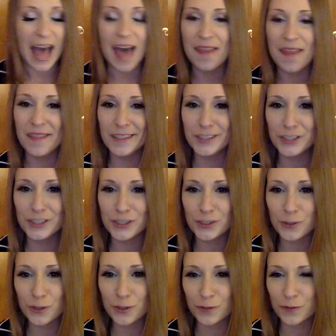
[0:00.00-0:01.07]
And this just
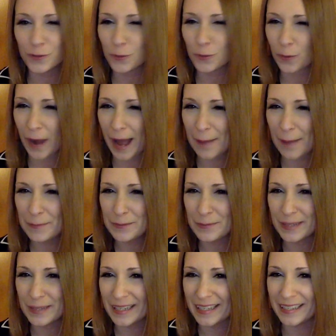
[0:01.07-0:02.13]
sort of grabbed
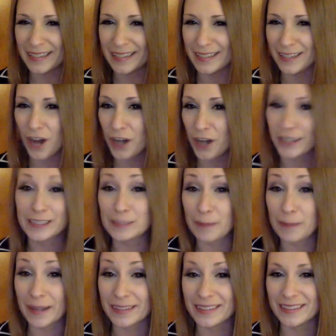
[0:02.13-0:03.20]
me
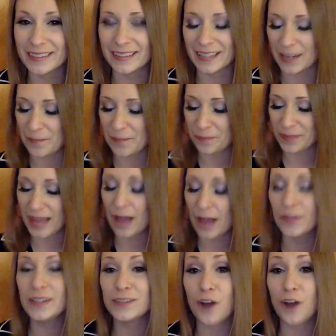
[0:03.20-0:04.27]
unexpectedly. Now,
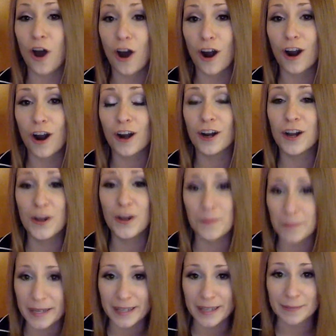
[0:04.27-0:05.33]
these are
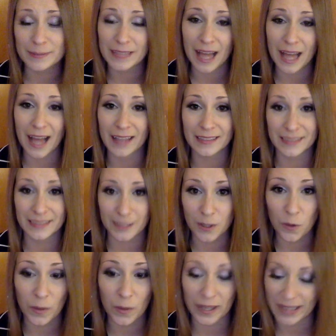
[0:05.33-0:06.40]
medium sized
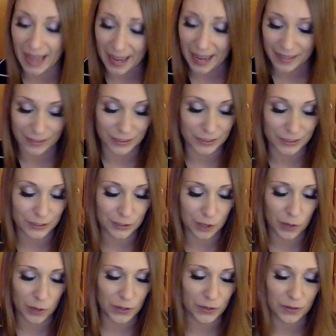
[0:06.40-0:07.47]
single wick candles,
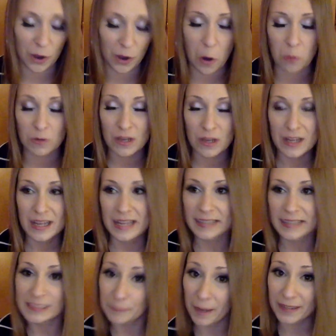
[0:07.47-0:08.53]
so you don't
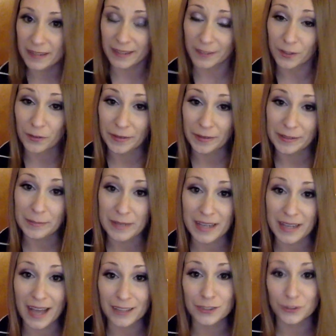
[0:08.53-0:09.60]
expect that they're going to
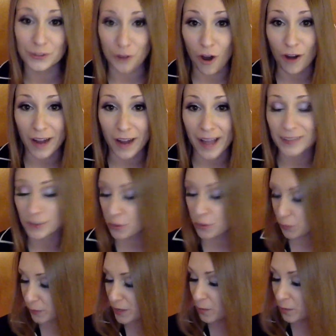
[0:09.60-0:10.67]
be as strong as a
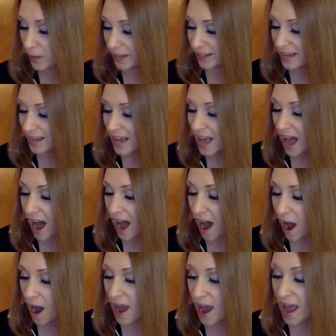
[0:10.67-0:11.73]
three wick.
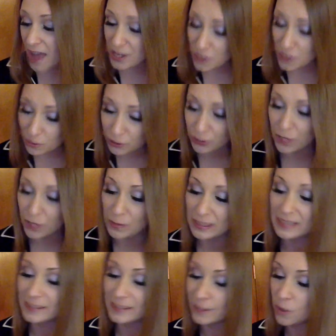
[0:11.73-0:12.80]
Uh, usually, with
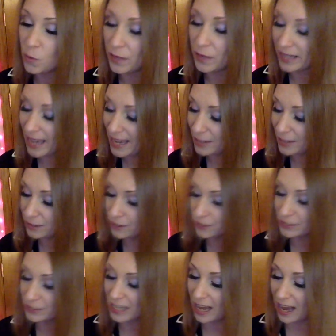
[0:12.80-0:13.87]
the single wick
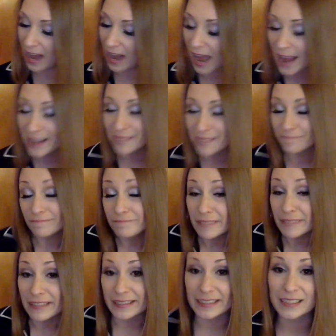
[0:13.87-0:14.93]
candles, I
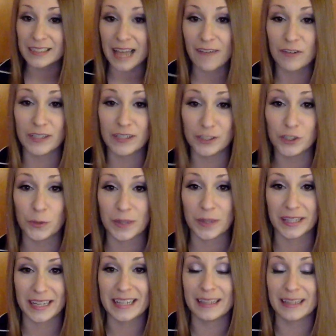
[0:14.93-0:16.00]
at least have an issue
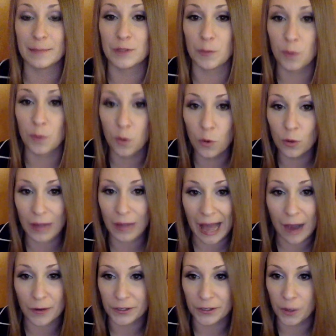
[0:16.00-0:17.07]
with getting them to pool
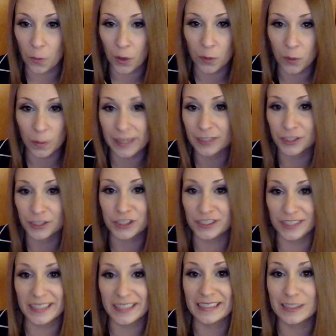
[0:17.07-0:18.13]
out. You know, one wick just
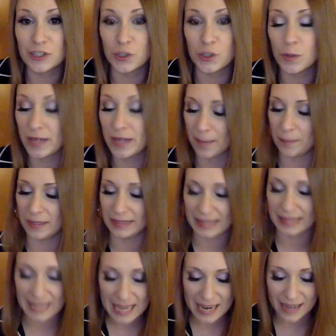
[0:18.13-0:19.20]
isn't doing it. But
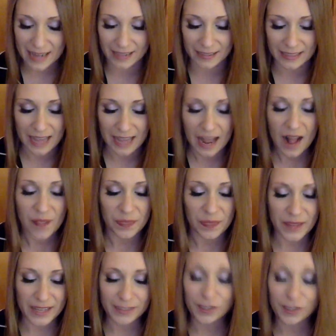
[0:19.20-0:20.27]
these,
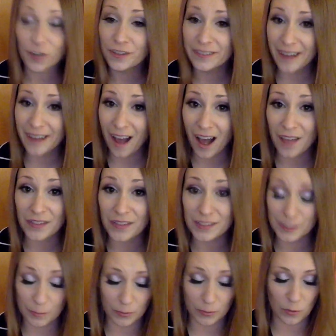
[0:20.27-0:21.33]
these are not the
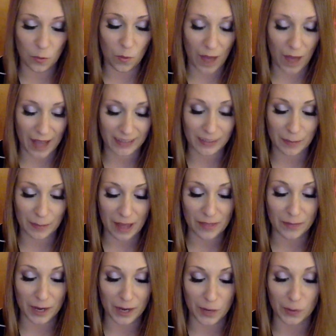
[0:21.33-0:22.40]
typical wax that Bath
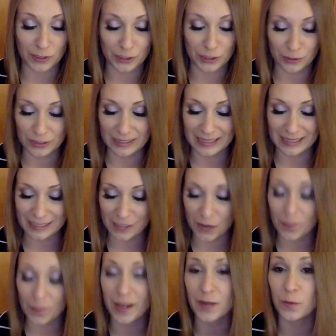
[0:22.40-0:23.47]
and Body Works uses. These
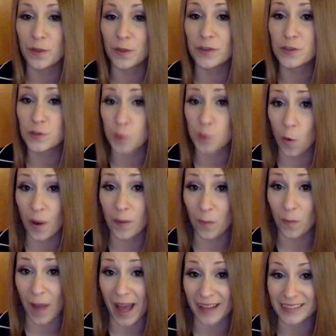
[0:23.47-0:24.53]
are made with soy
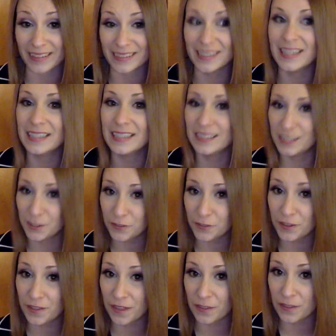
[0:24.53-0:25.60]
wax
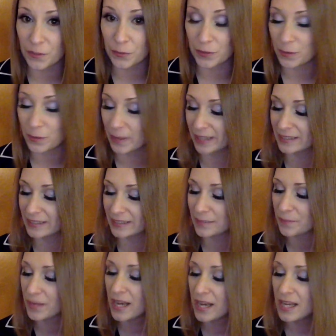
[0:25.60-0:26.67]
different than the three wicks.
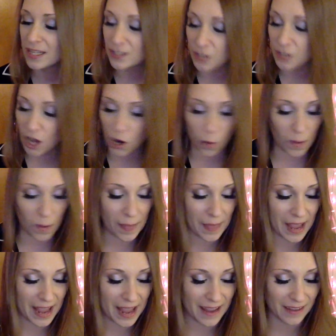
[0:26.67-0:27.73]
So when
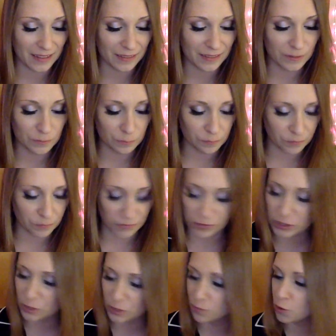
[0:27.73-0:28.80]
they
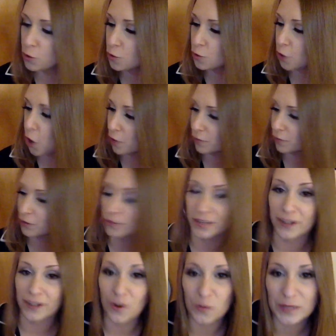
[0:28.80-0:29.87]
smooth over, they
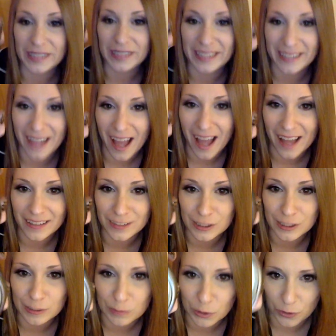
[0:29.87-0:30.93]
don't really get
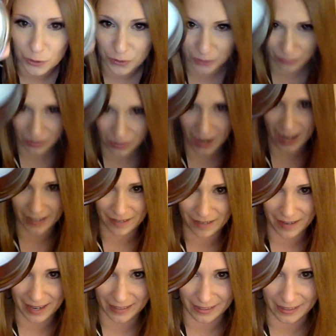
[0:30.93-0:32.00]
smooth. You, ah, you
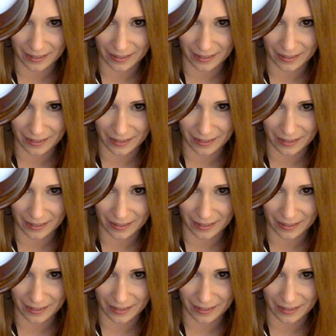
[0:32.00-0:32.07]
can't tell.